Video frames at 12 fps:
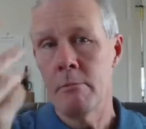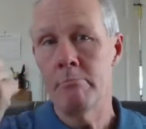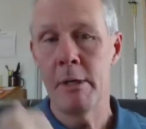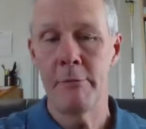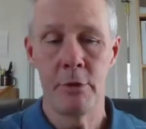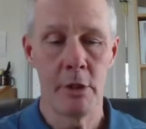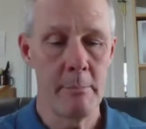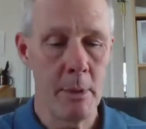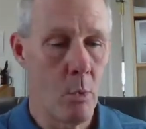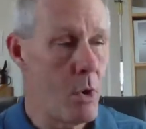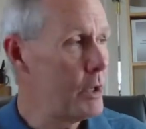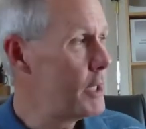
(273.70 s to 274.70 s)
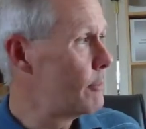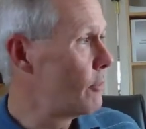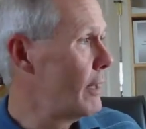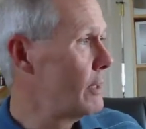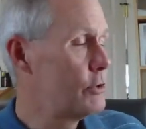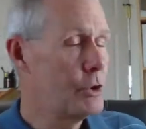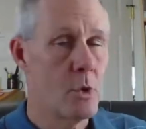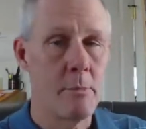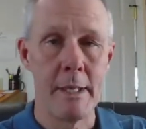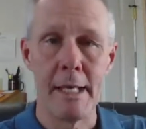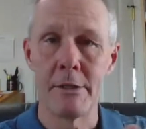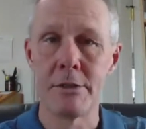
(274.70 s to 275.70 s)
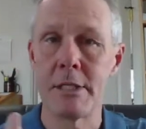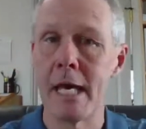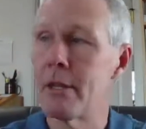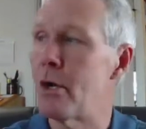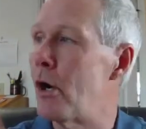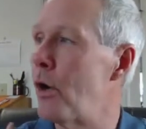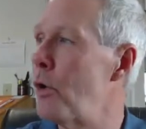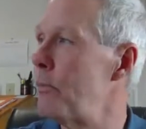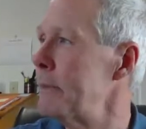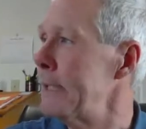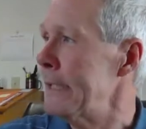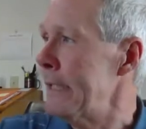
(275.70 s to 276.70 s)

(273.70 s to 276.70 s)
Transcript: But if you're going to be walking them around, showing them the outside of the home,